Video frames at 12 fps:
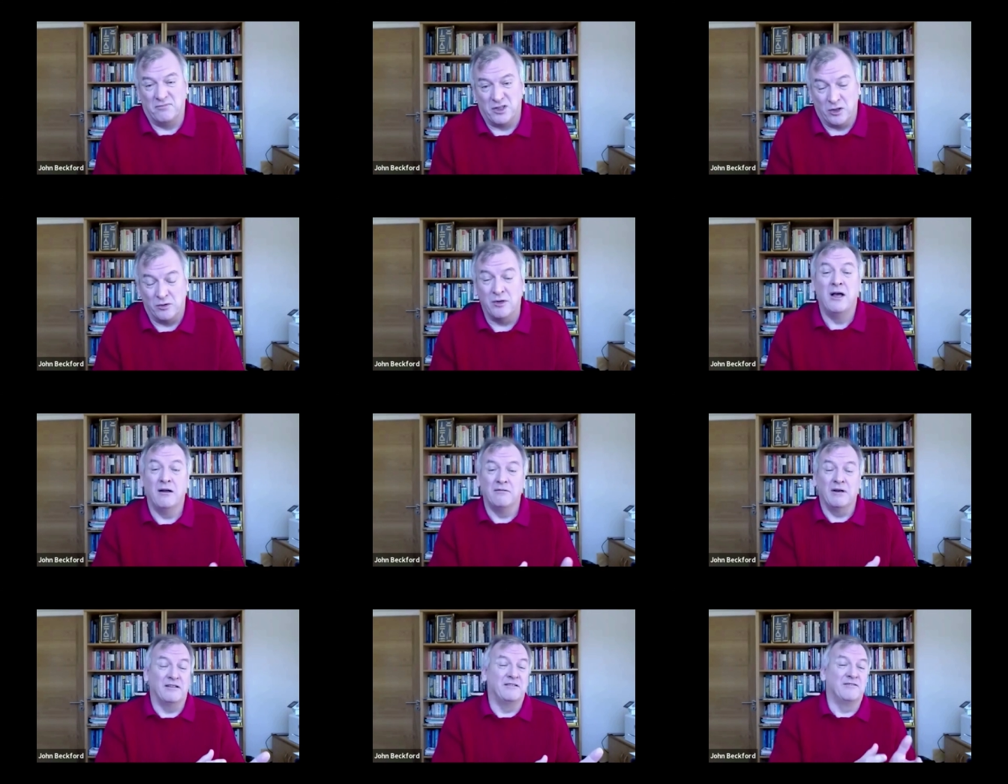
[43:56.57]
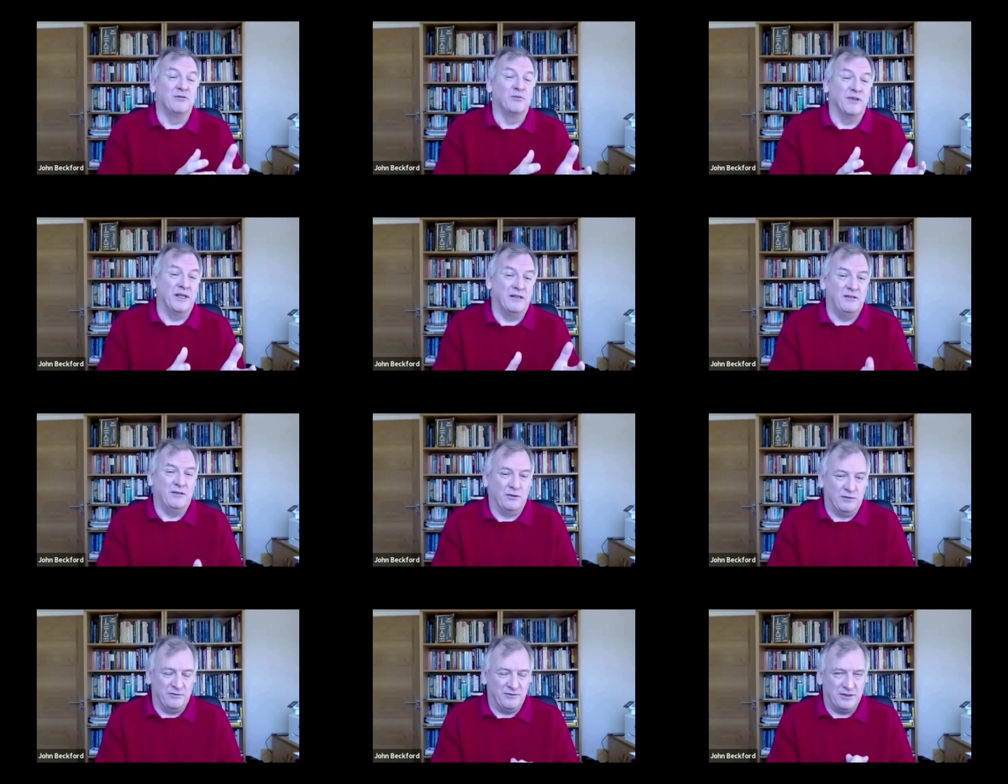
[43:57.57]
do relative to what they
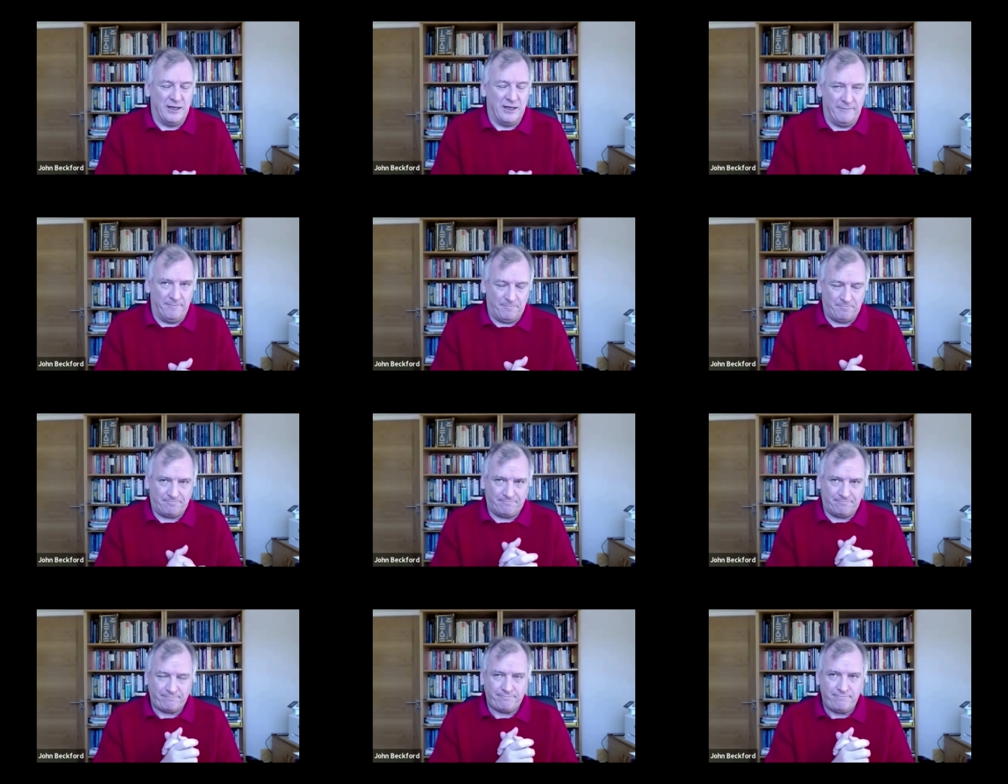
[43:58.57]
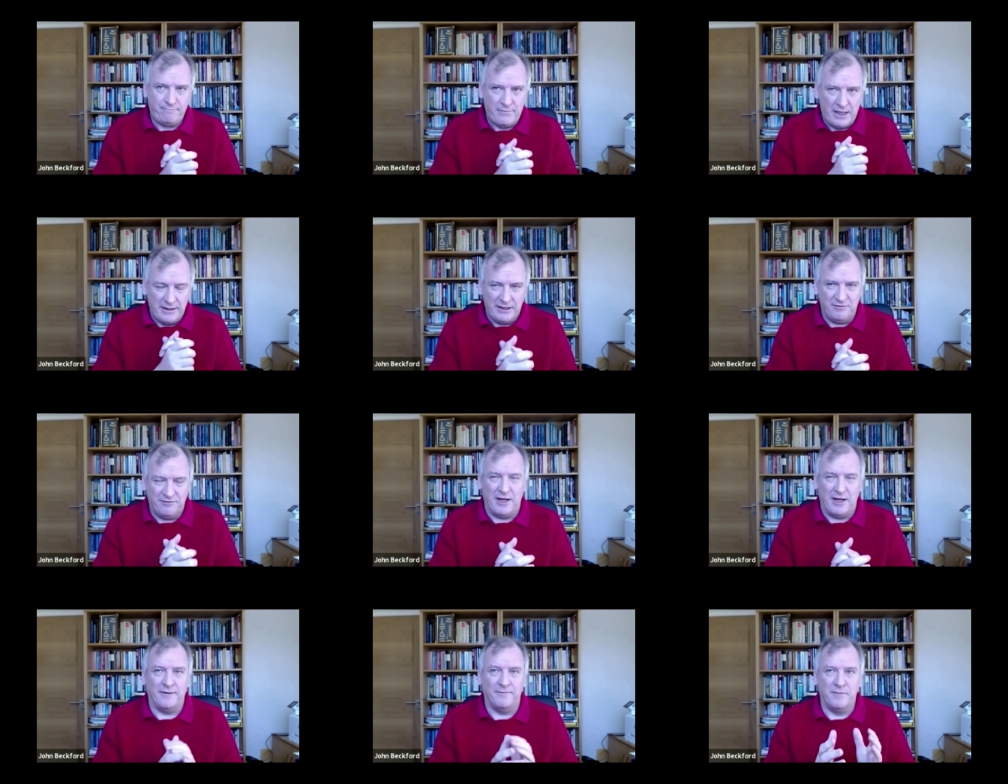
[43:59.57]
could have done. And that's
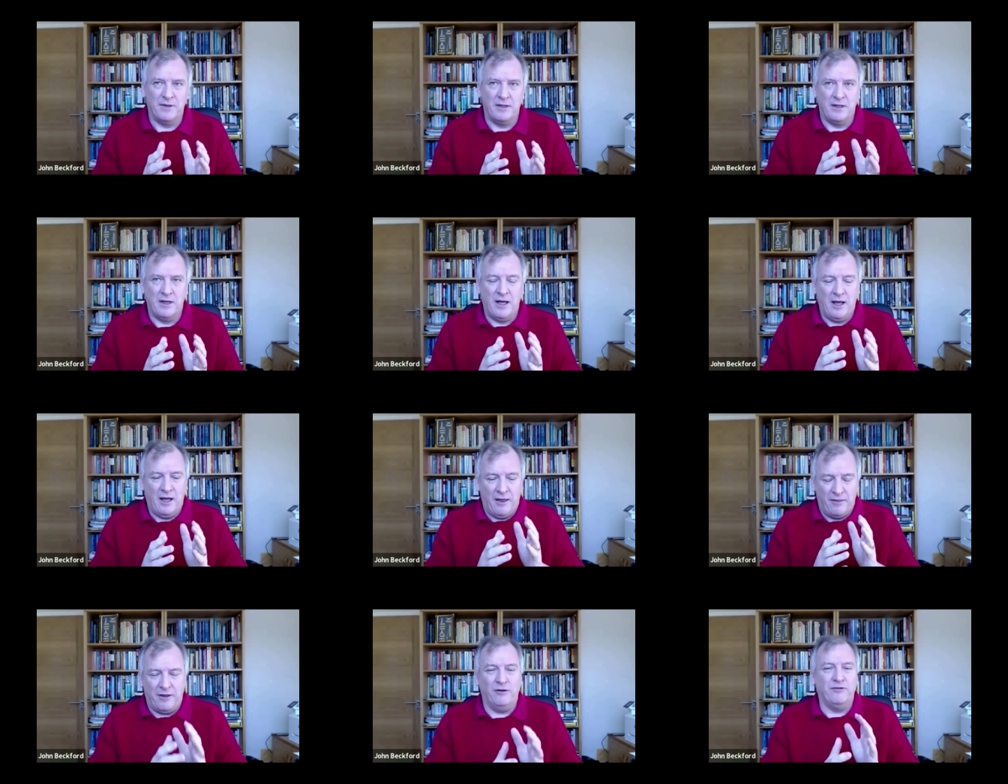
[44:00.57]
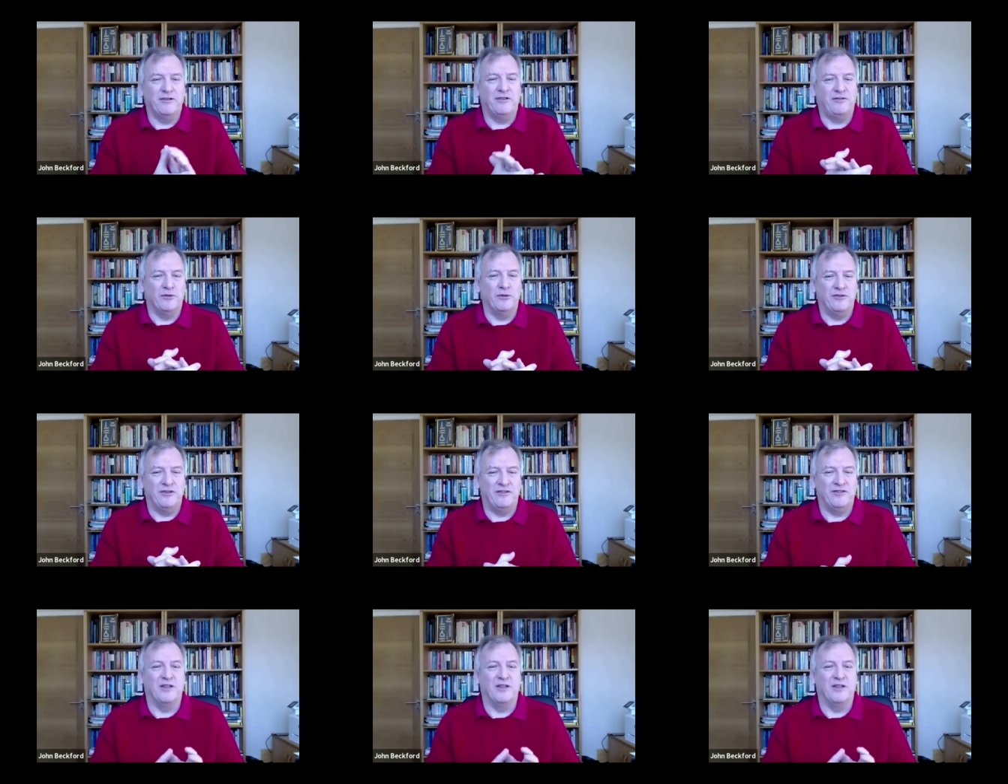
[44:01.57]
fine. Those resources,